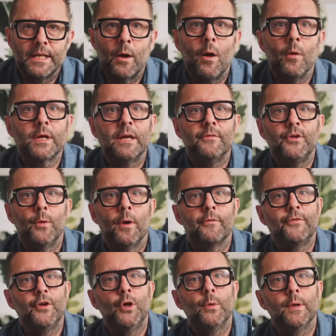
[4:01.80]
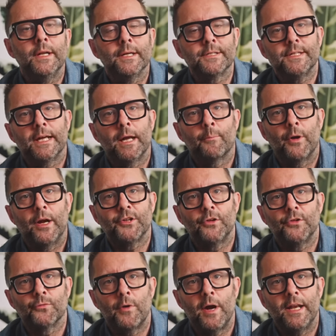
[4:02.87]
Now, I'll give you a few listening
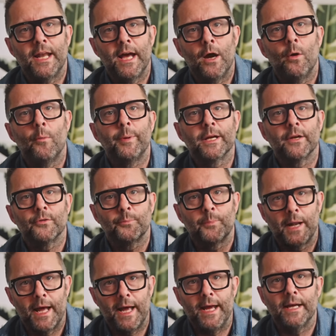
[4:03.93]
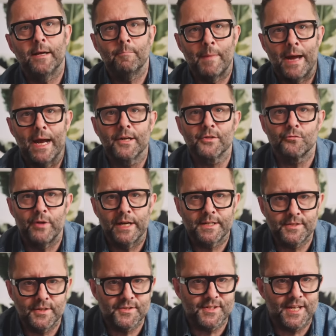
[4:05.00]
impressions right now because playing Max
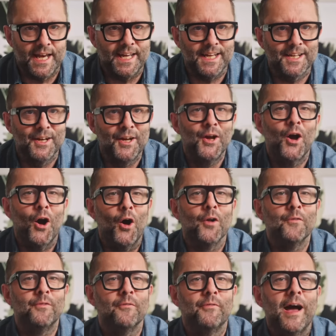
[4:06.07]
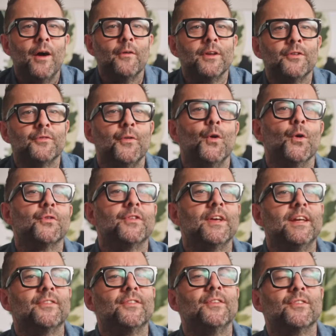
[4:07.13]
Richter's take on Vivaldi's Four
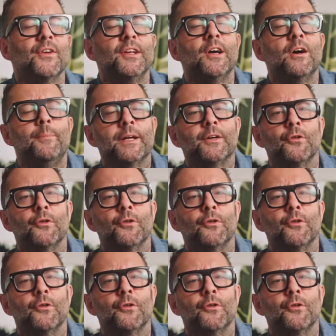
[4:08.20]
Seasons, I know a bit